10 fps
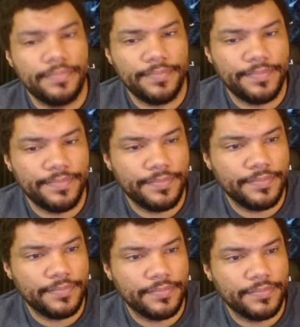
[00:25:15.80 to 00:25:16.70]

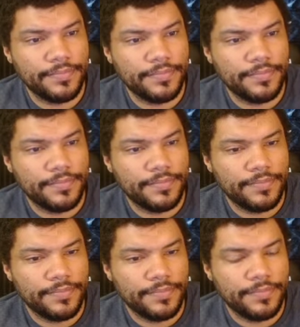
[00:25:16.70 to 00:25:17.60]

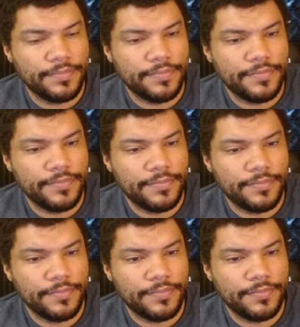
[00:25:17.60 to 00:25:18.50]

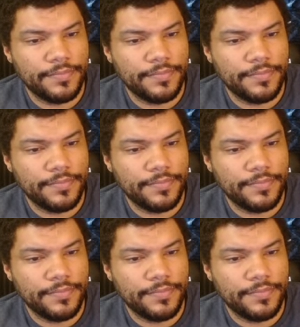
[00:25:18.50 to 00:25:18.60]
Nothing is said.